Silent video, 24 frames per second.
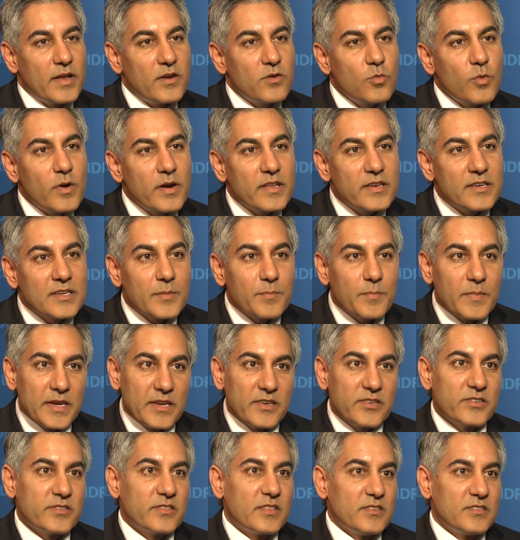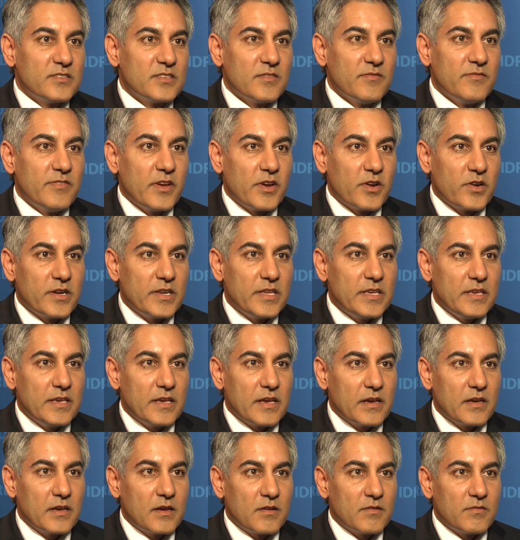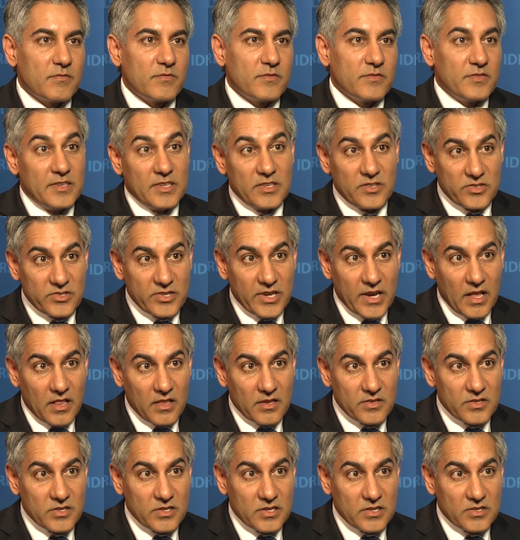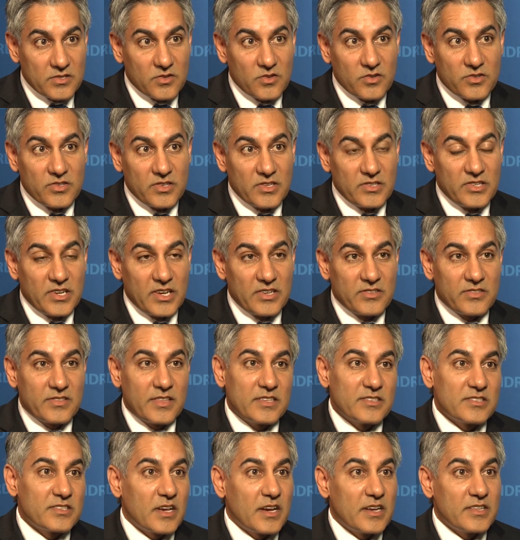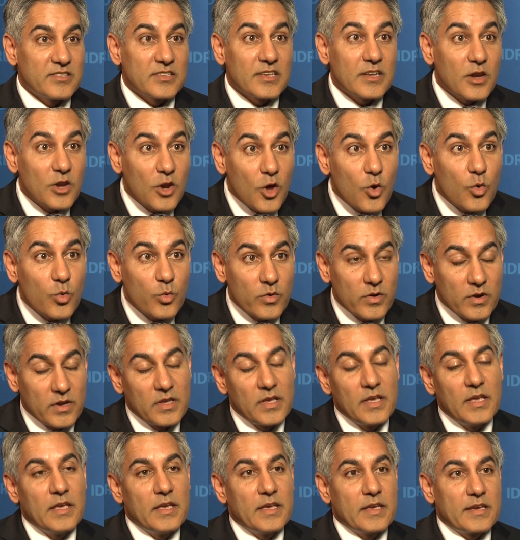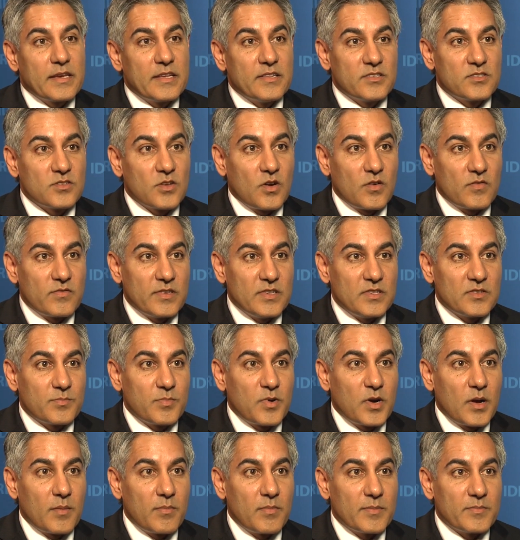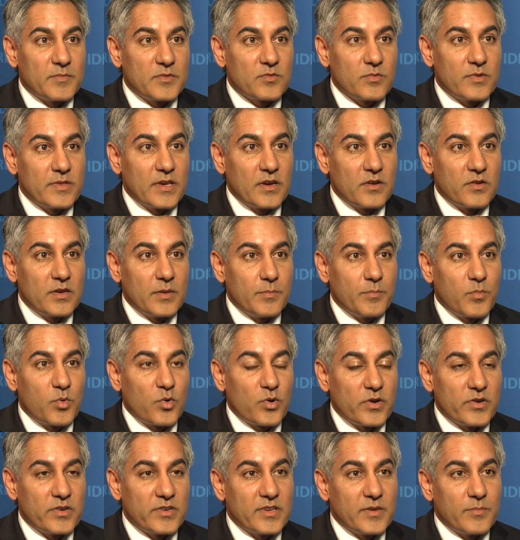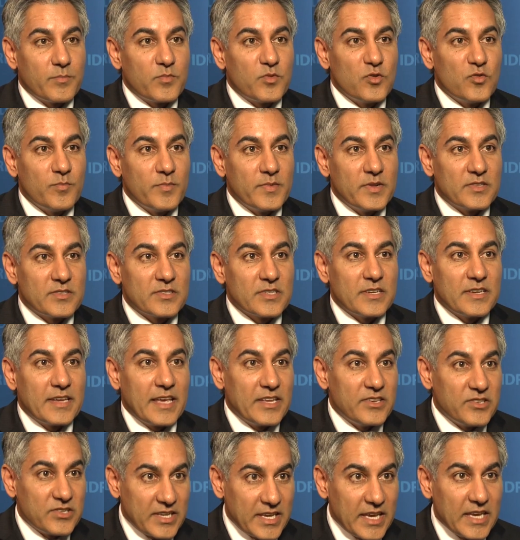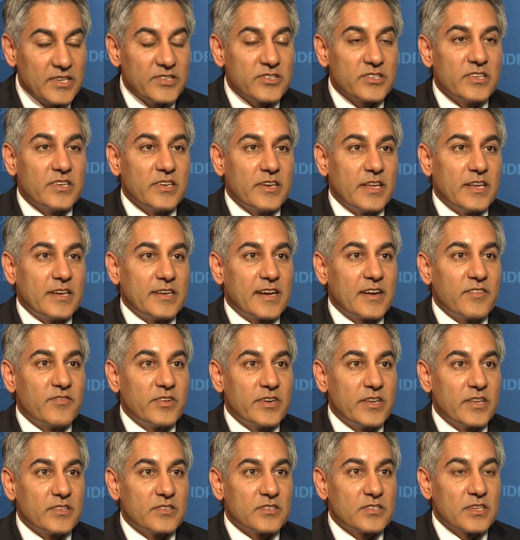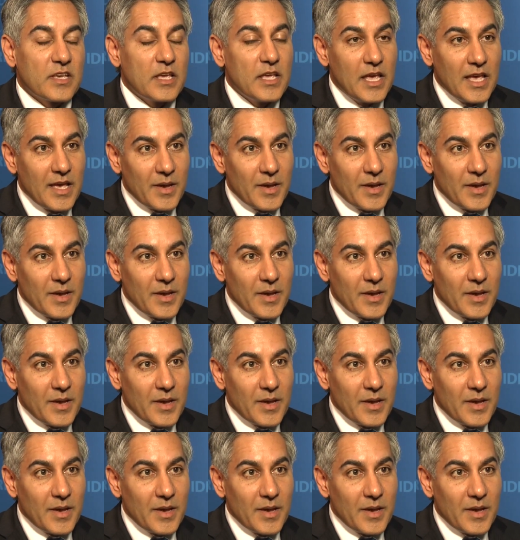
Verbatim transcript: I don't want to diminish the severity of these challenges or suggest that science alone can solve these problems without important improvements in education and governance.